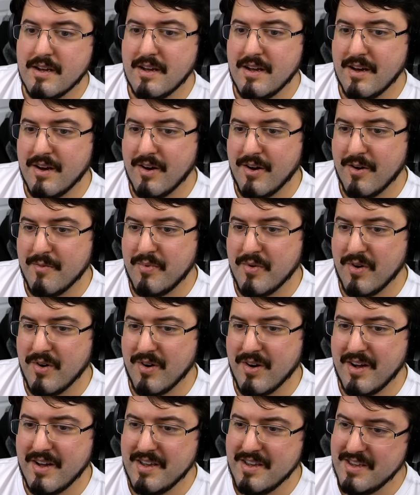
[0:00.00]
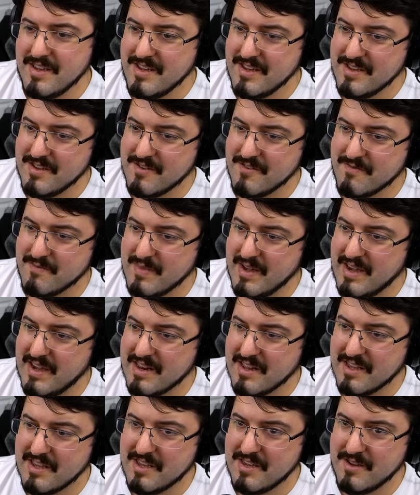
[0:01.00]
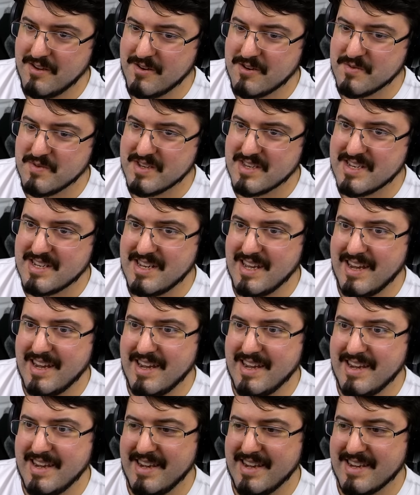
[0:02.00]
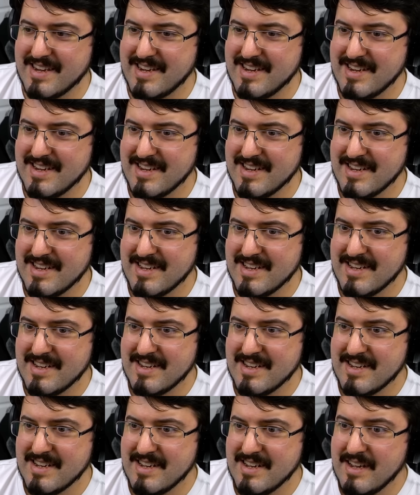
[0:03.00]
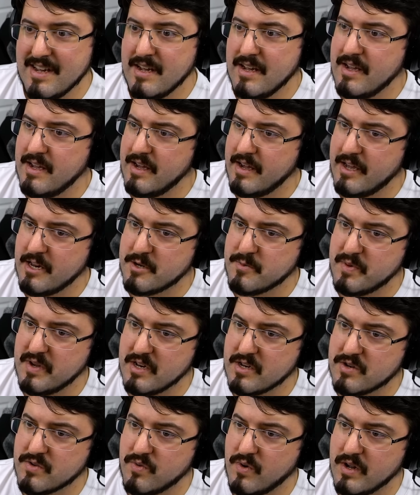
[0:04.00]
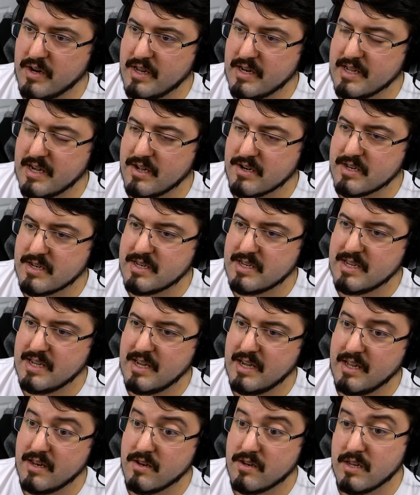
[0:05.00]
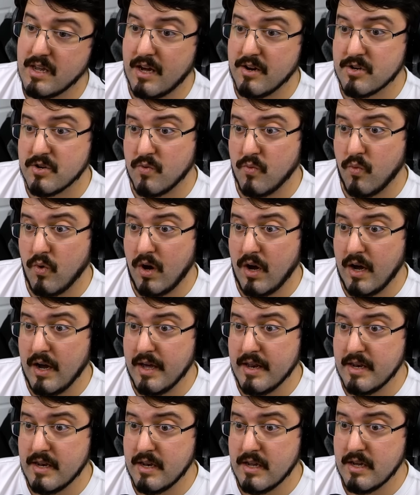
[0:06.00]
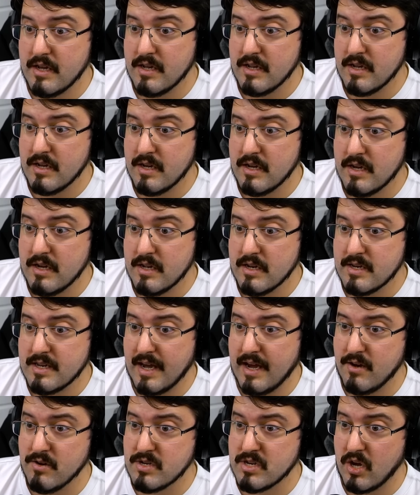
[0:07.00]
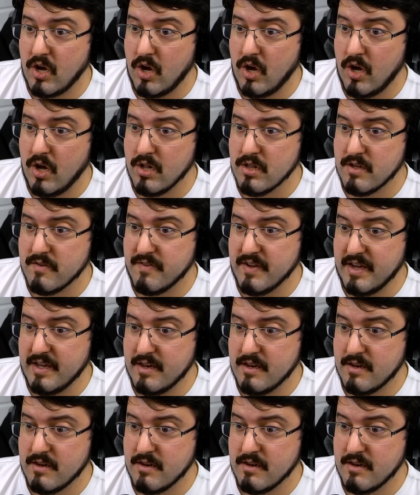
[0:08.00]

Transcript: Oh boy, you've made a huge mistake. HP 20 down to 10. Down to 1. Down to all of it.